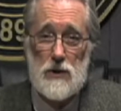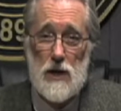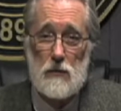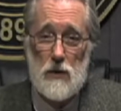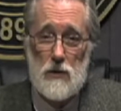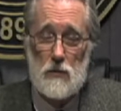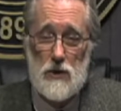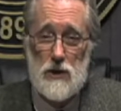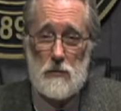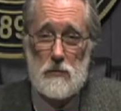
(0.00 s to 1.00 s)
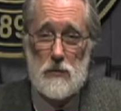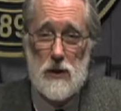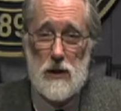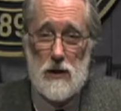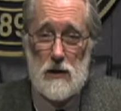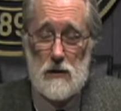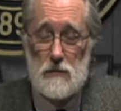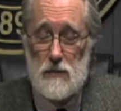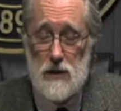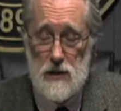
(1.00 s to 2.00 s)
the
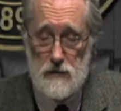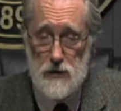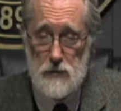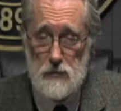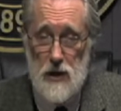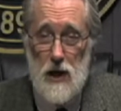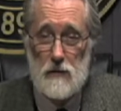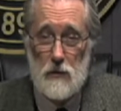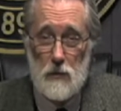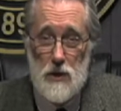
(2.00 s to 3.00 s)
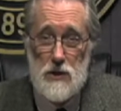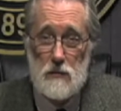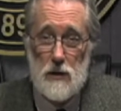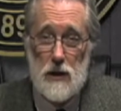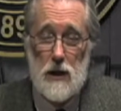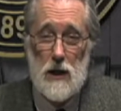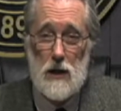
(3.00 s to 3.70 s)
individual behaving reasonably?